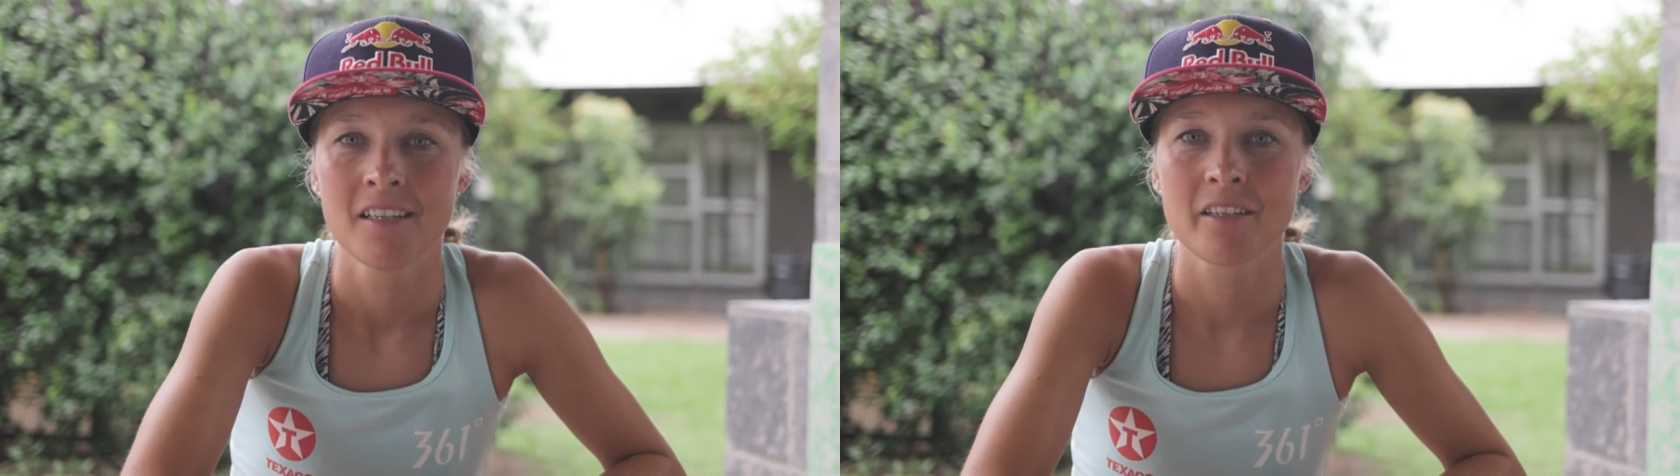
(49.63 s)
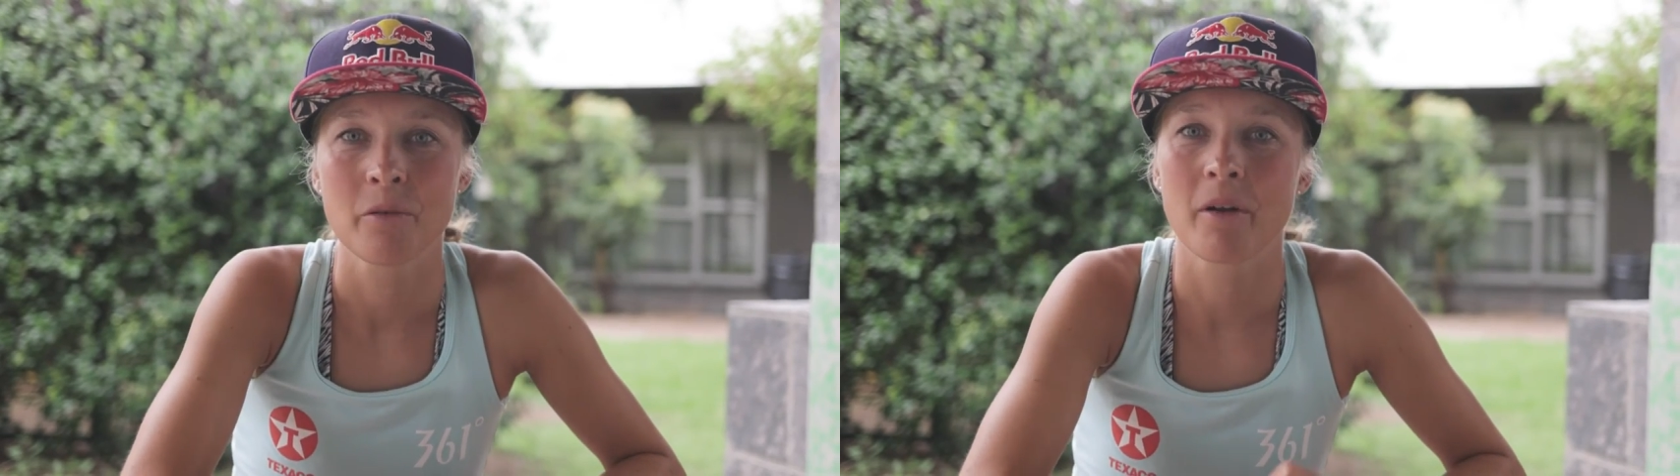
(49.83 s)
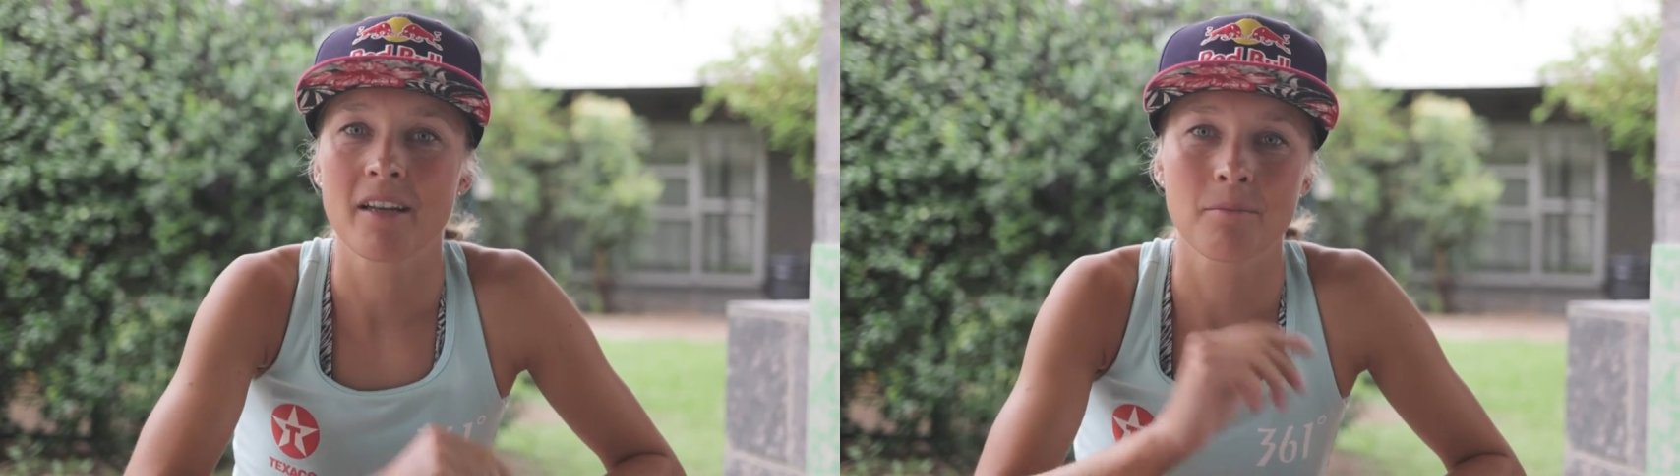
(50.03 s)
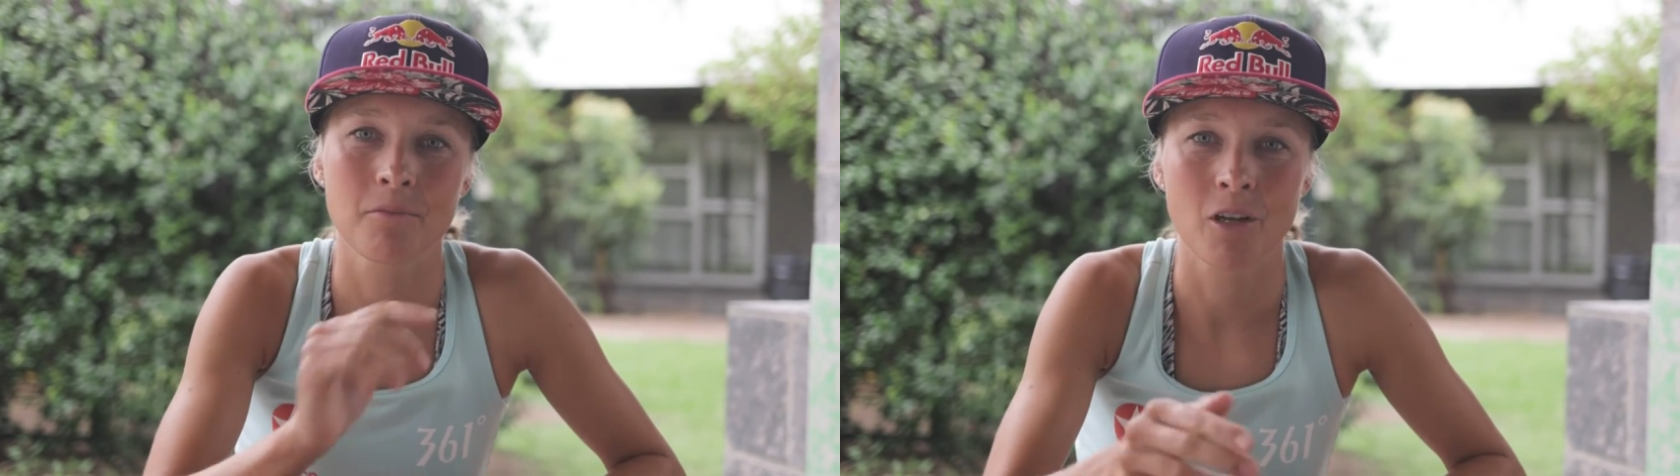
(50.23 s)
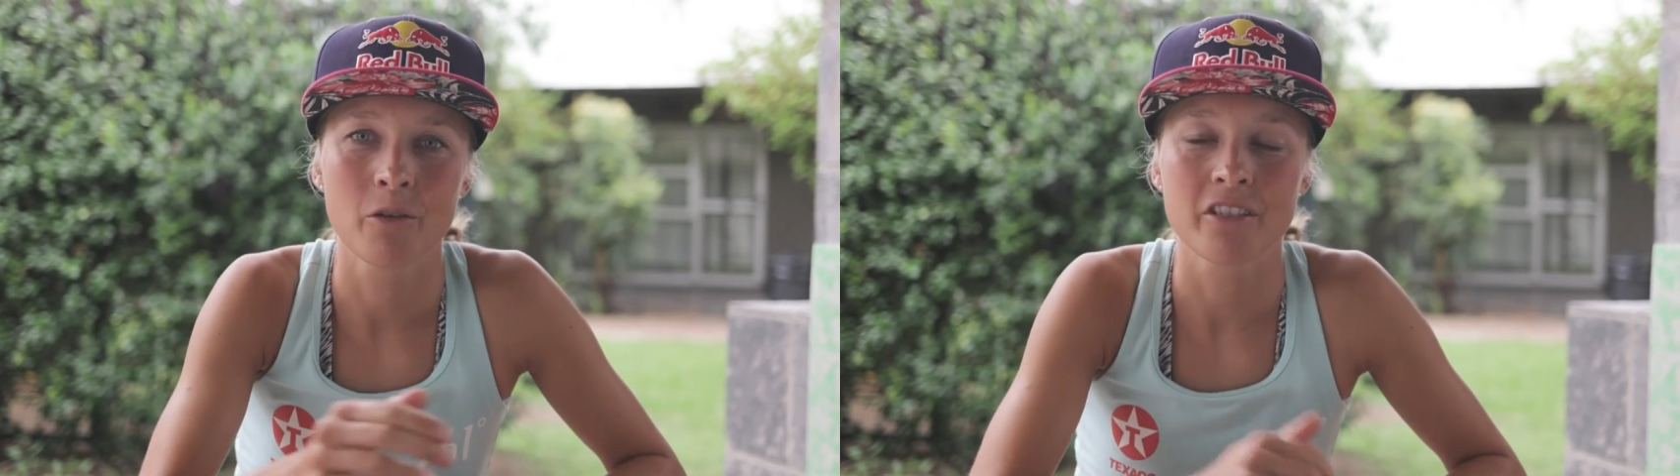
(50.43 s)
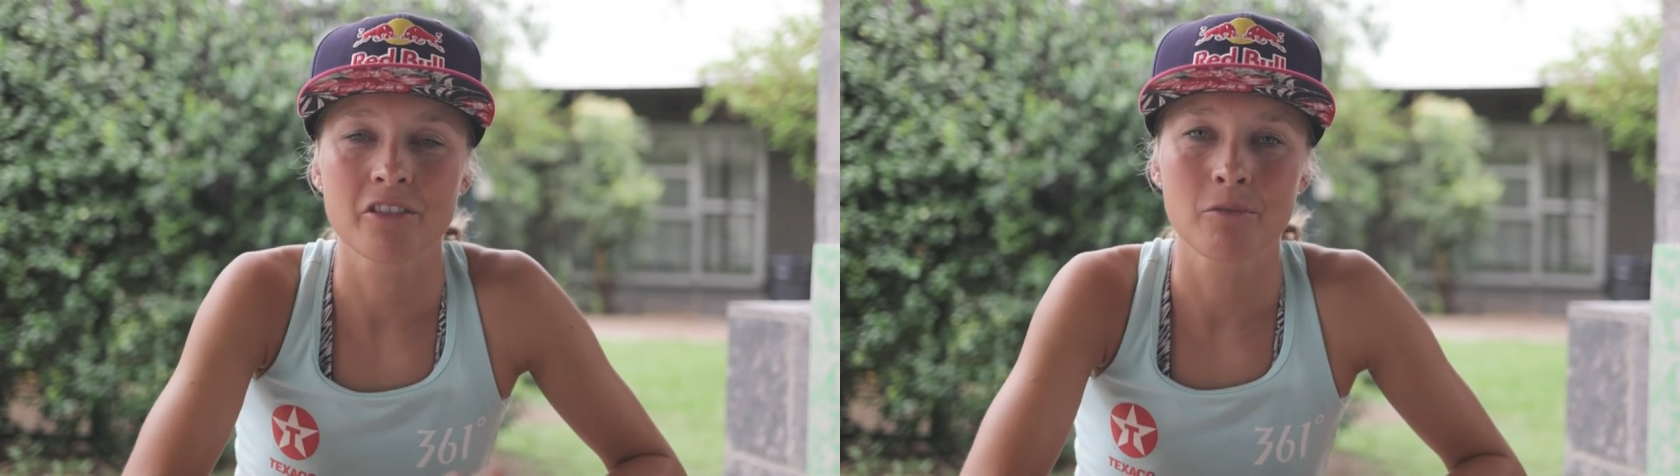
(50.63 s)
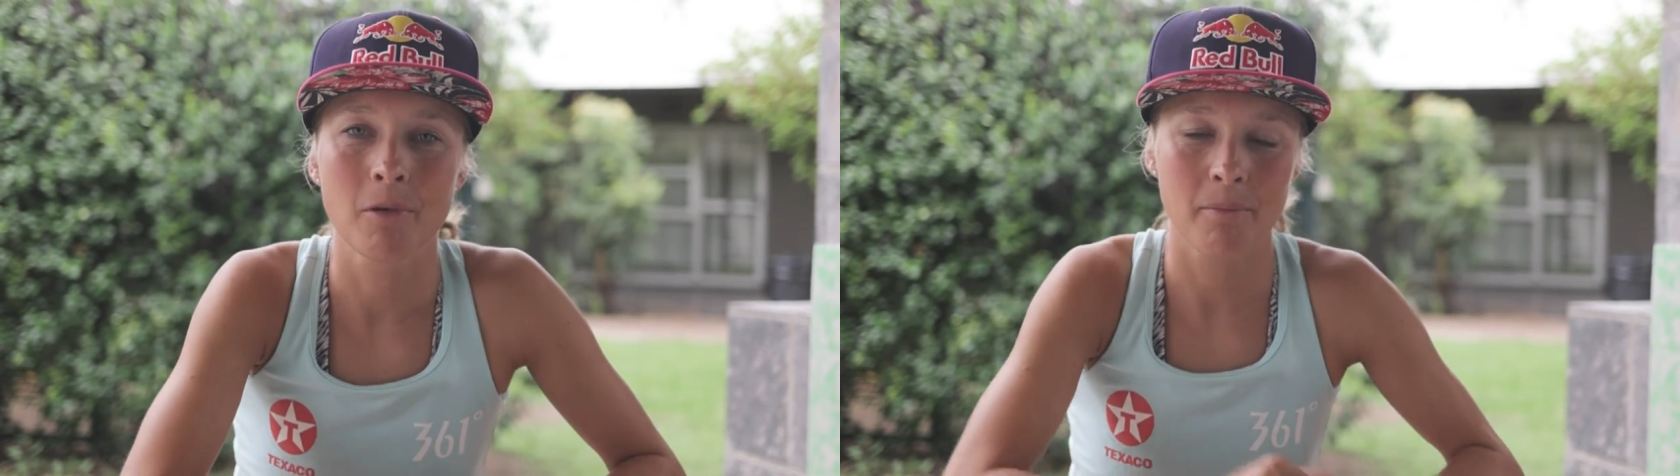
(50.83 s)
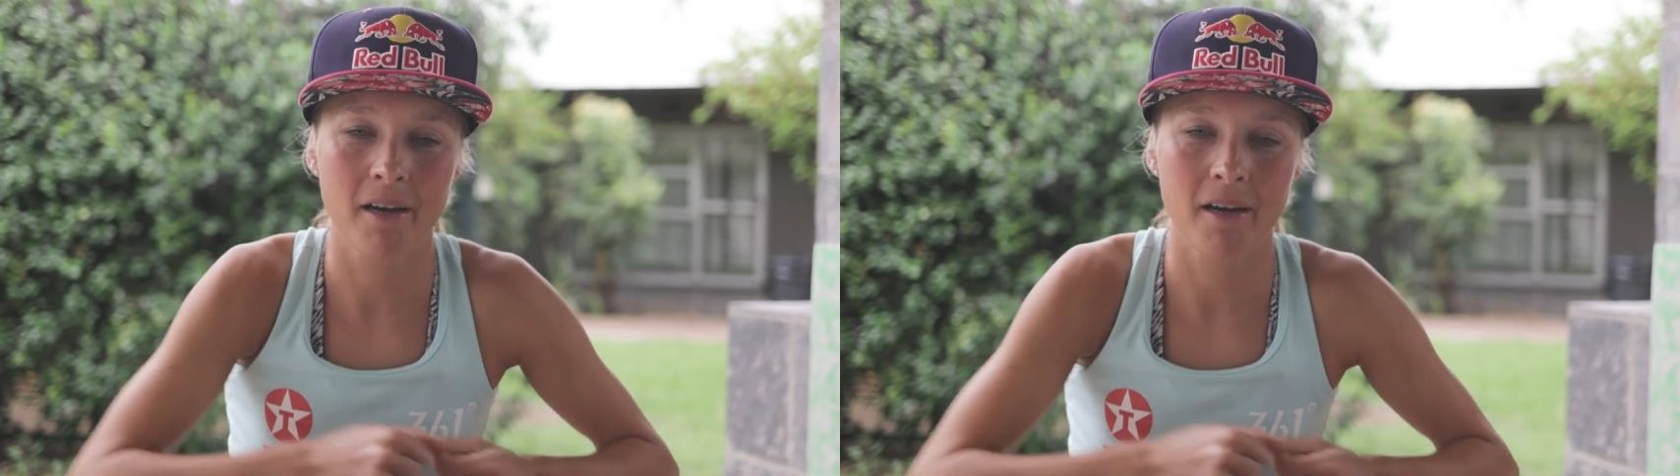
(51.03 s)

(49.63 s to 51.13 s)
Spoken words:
So when I'm closer to my